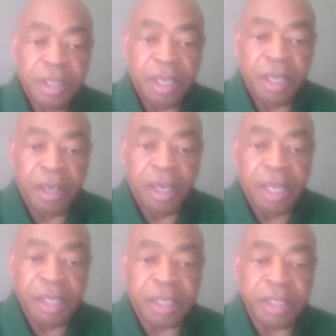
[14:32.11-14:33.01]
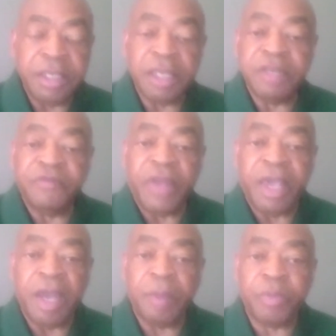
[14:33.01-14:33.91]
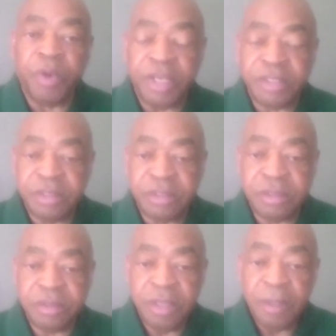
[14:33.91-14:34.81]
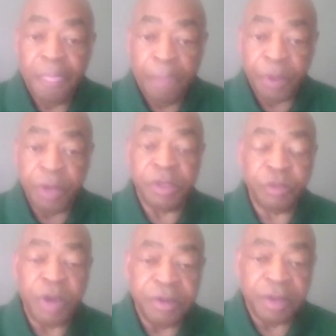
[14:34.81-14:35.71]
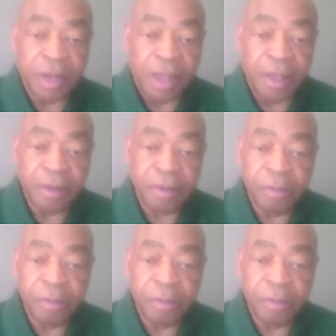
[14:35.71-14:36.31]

and conducted flight operations pretty much around the clock.